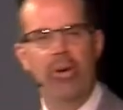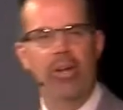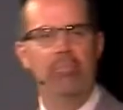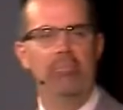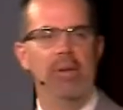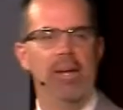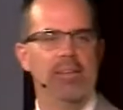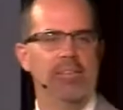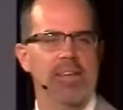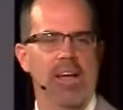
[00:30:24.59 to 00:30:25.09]
know
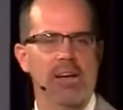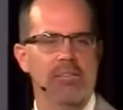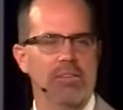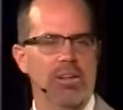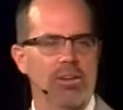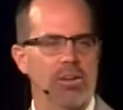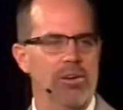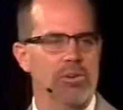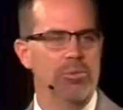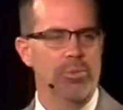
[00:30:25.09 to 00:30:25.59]
what it meant to
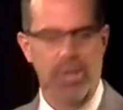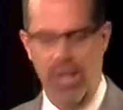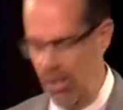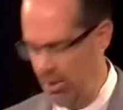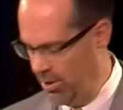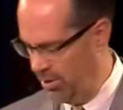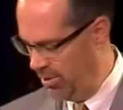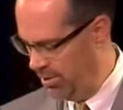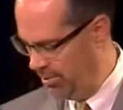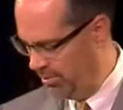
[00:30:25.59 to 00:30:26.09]
have clothes
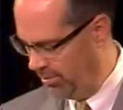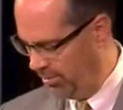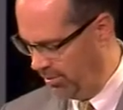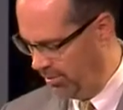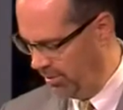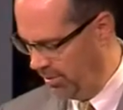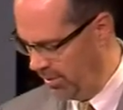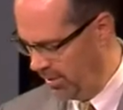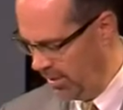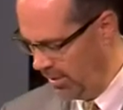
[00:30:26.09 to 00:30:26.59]
without
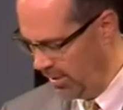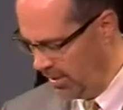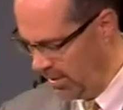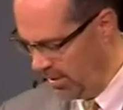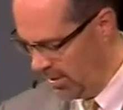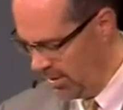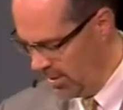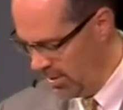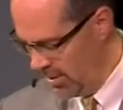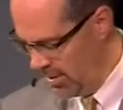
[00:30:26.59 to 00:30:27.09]
holes.
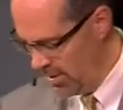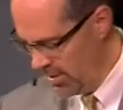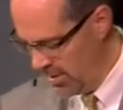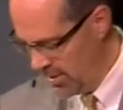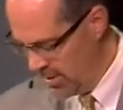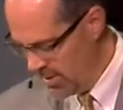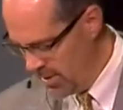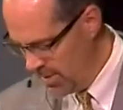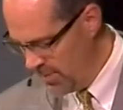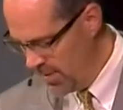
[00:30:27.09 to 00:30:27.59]

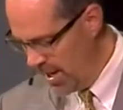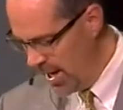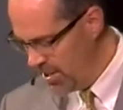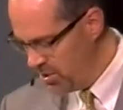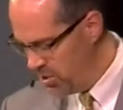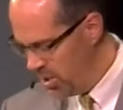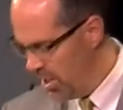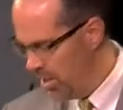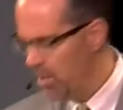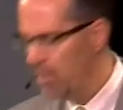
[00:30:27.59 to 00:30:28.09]

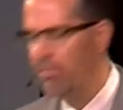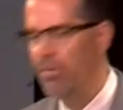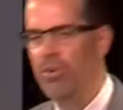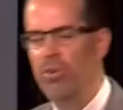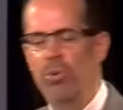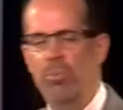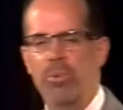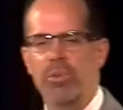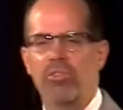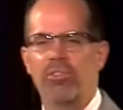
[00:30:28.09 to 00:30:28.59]
I shared a
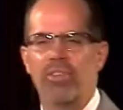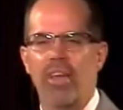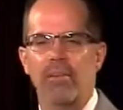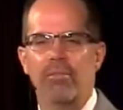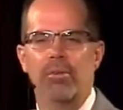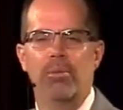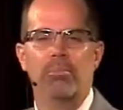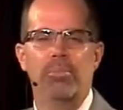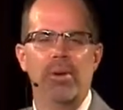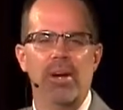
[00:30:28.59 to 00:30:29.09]
room with
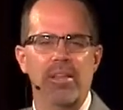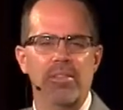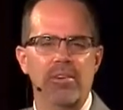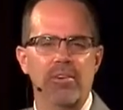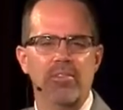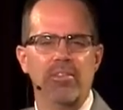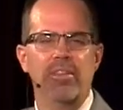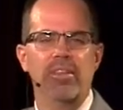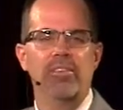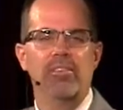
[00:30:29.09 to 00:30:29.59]
several
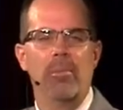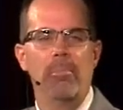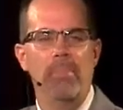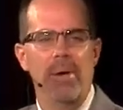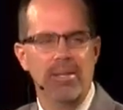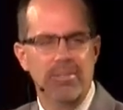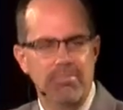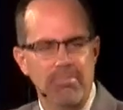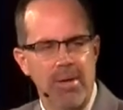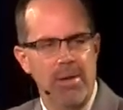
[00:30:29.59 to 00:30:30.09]
brothers, and it's
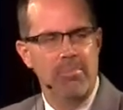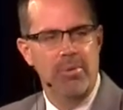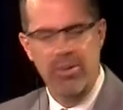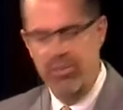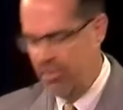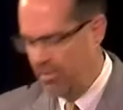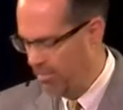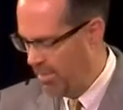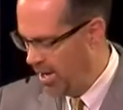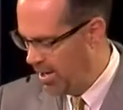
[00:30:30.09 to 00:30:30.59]
the best
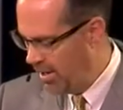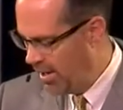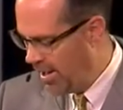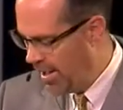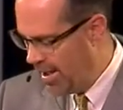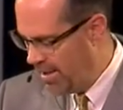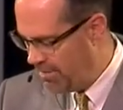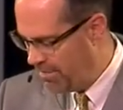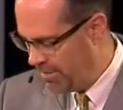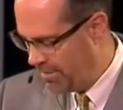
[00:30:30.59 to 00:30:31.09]
memories of my
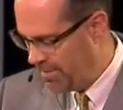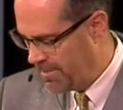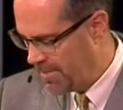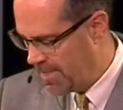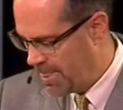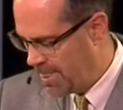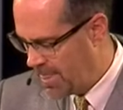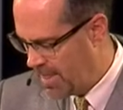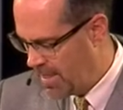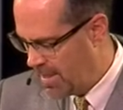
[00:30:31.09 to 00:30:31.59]
life.